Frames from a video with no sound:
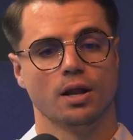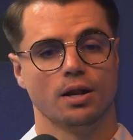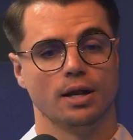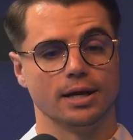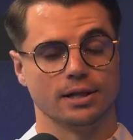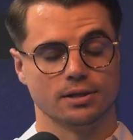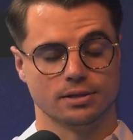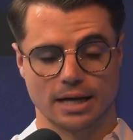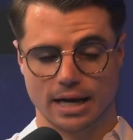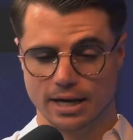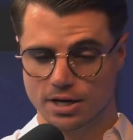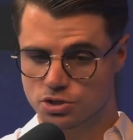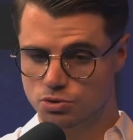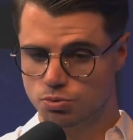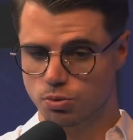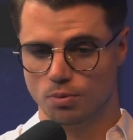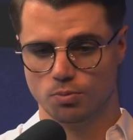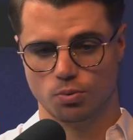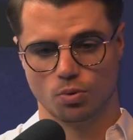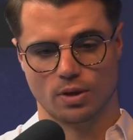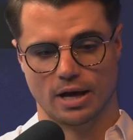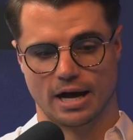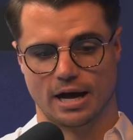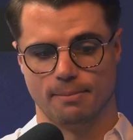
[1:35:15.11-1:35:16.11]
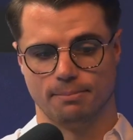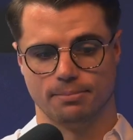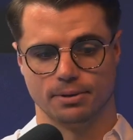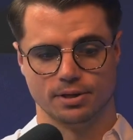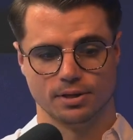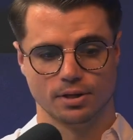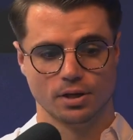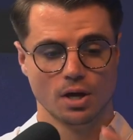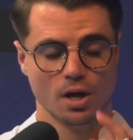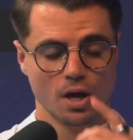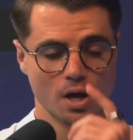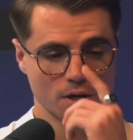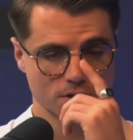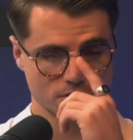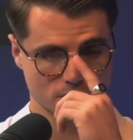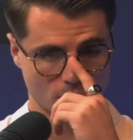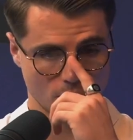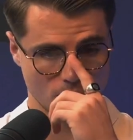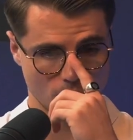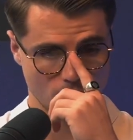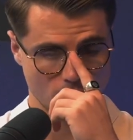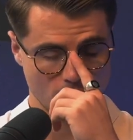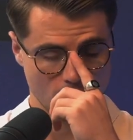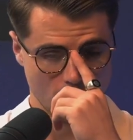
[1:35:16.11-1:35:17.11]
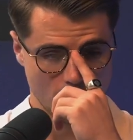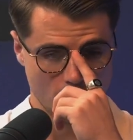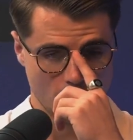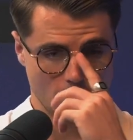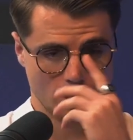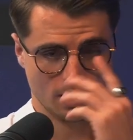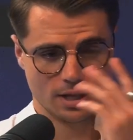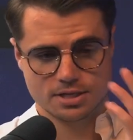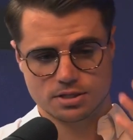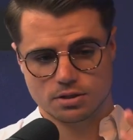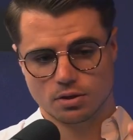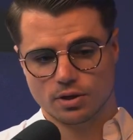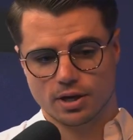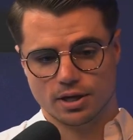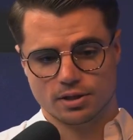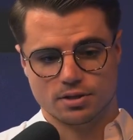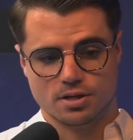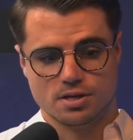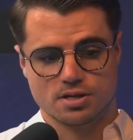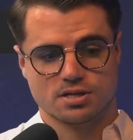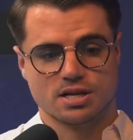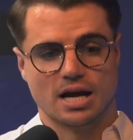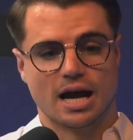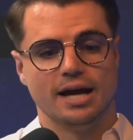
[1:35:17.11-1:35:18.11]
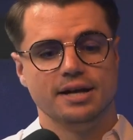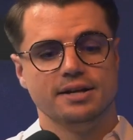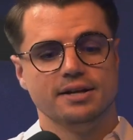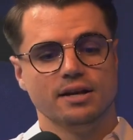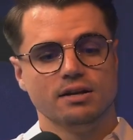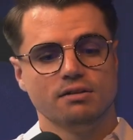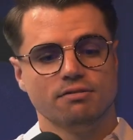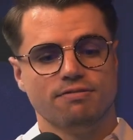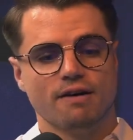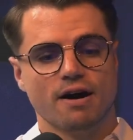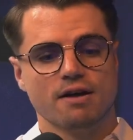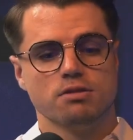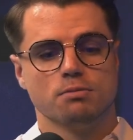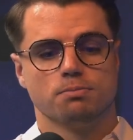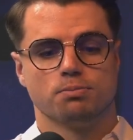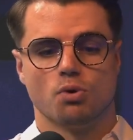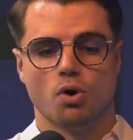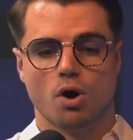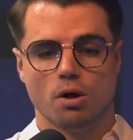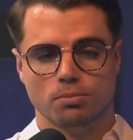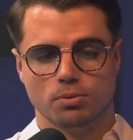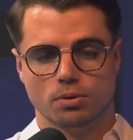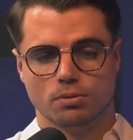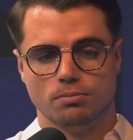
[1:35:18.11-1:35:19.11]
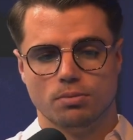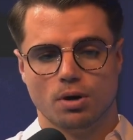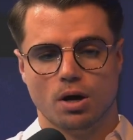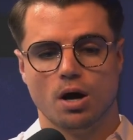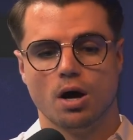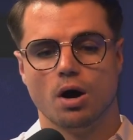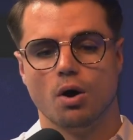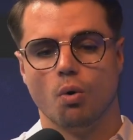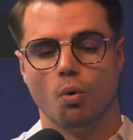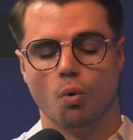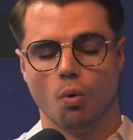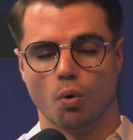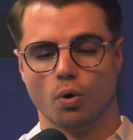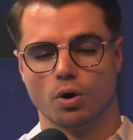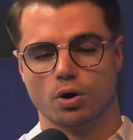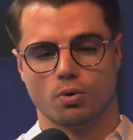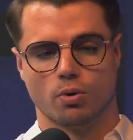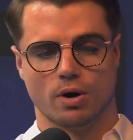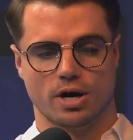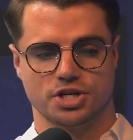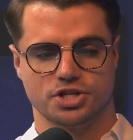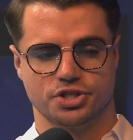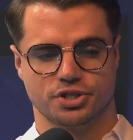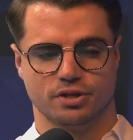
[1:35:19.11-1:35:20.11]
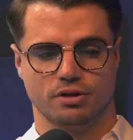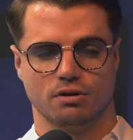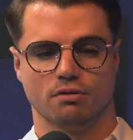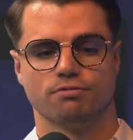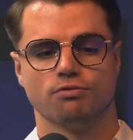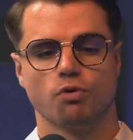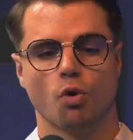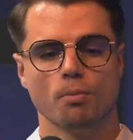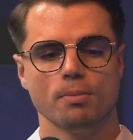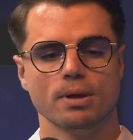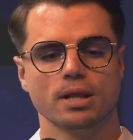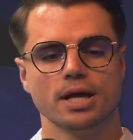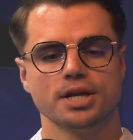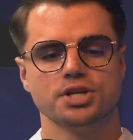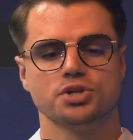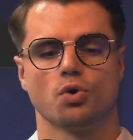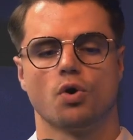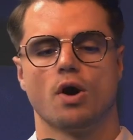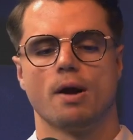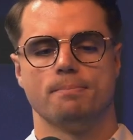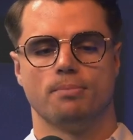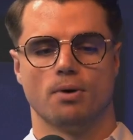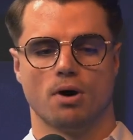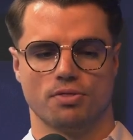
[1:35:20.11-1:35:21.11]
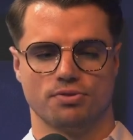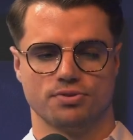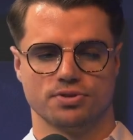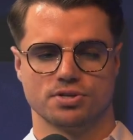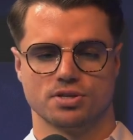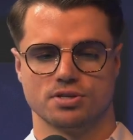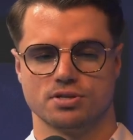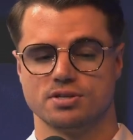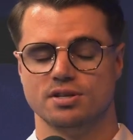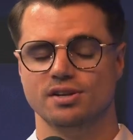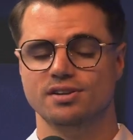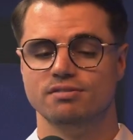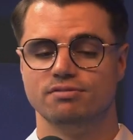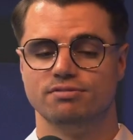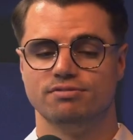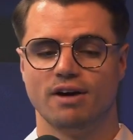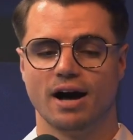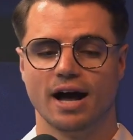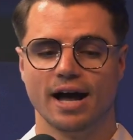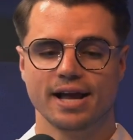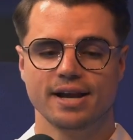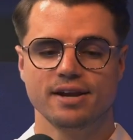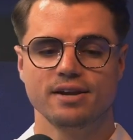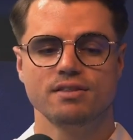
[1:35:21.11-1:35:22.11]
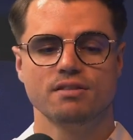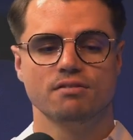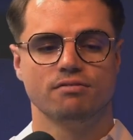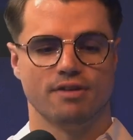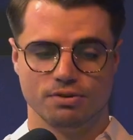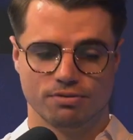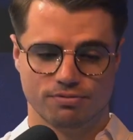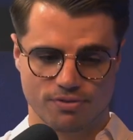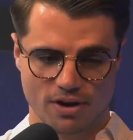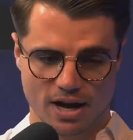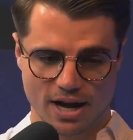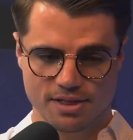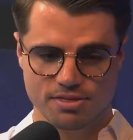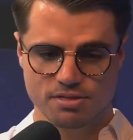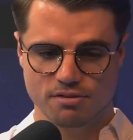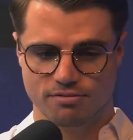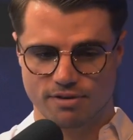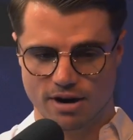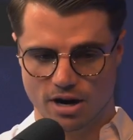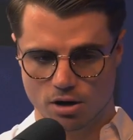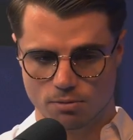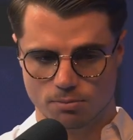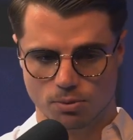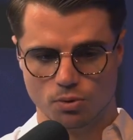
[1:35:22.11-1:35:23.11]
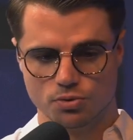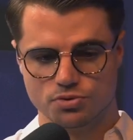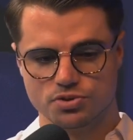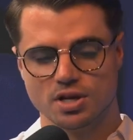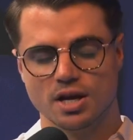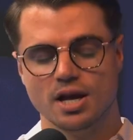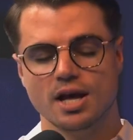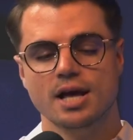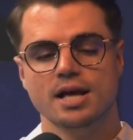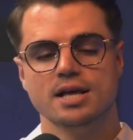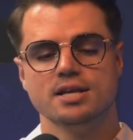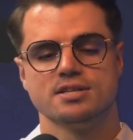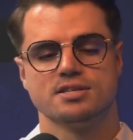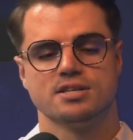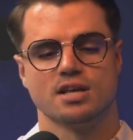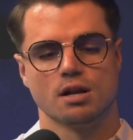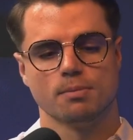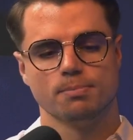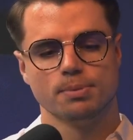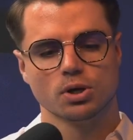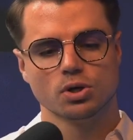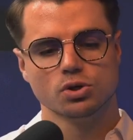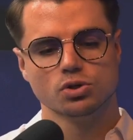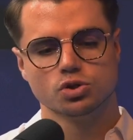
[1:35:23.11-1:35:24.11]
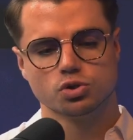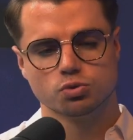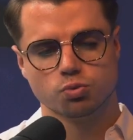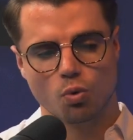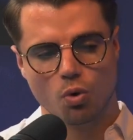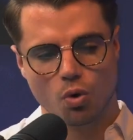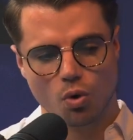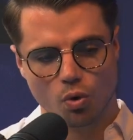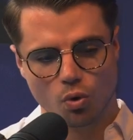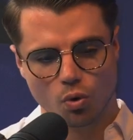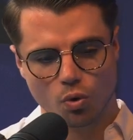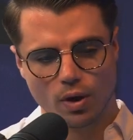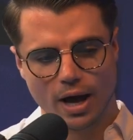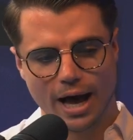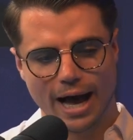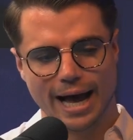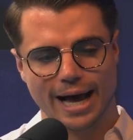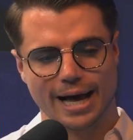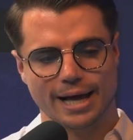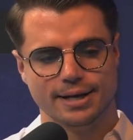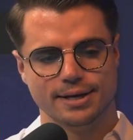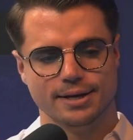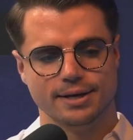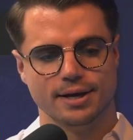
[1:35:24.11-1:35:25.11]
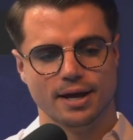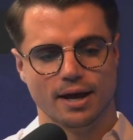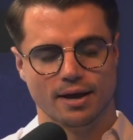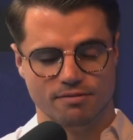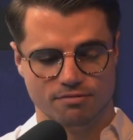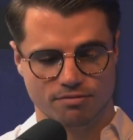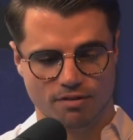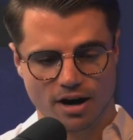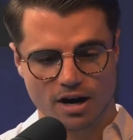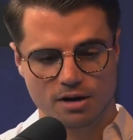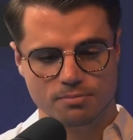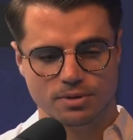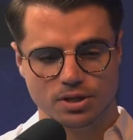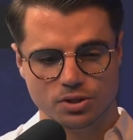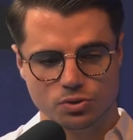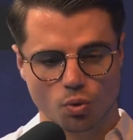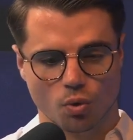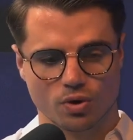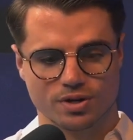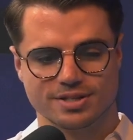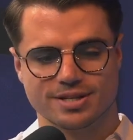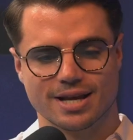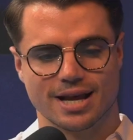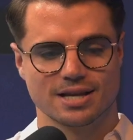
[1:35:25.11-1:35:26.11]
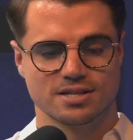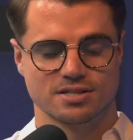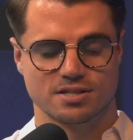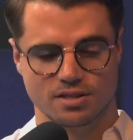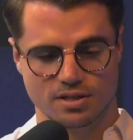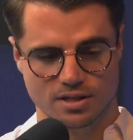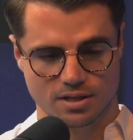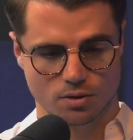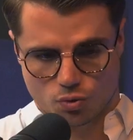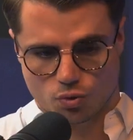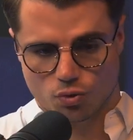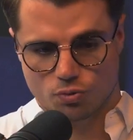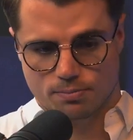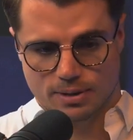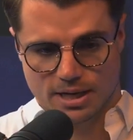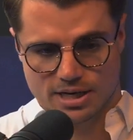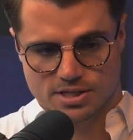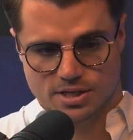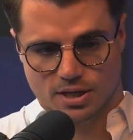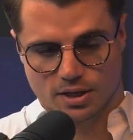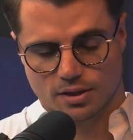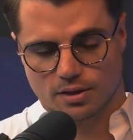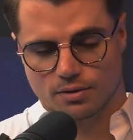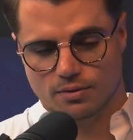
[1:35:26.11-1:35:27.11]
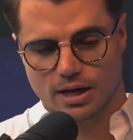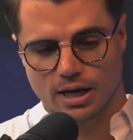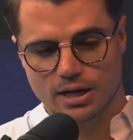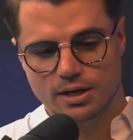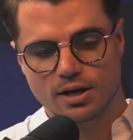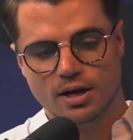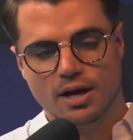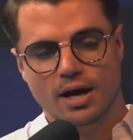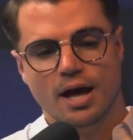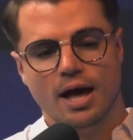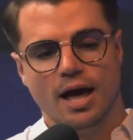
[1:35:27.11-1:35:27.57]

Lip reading: Like, that is what will happen. So let's look at this. Identify the problem or question. Formulate your hypothesis. Define the variables. Set up a control and environment or test group, basically, right?